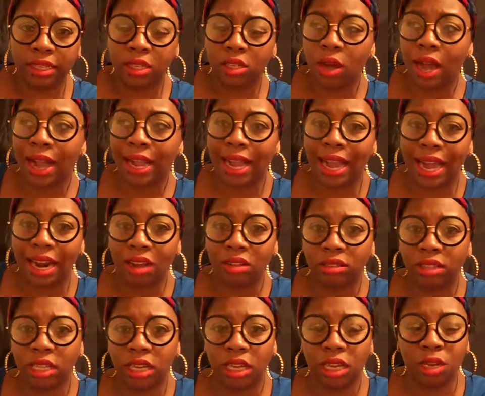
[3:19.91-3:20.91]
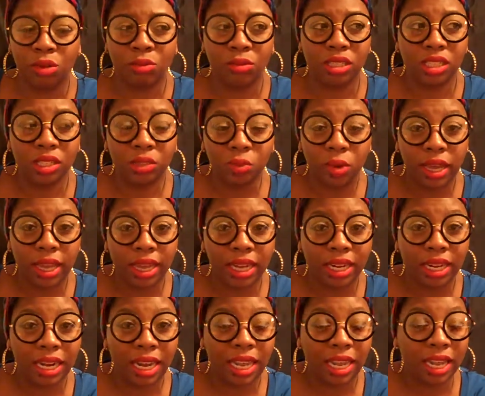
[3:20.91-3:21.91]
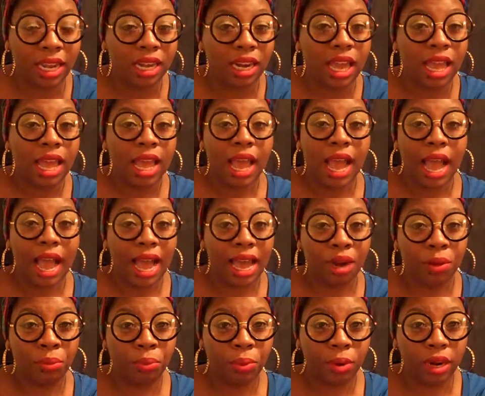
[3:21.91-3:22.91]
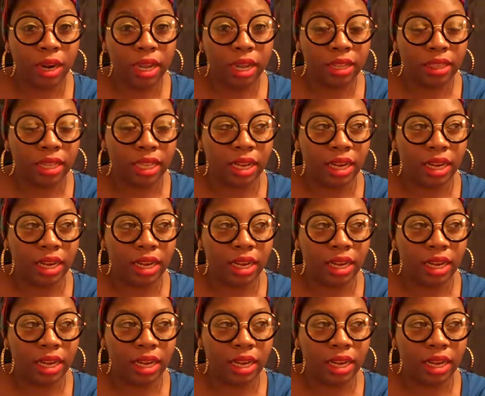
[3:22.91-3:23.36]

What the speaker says: So I got out there and was sweating and out of breath.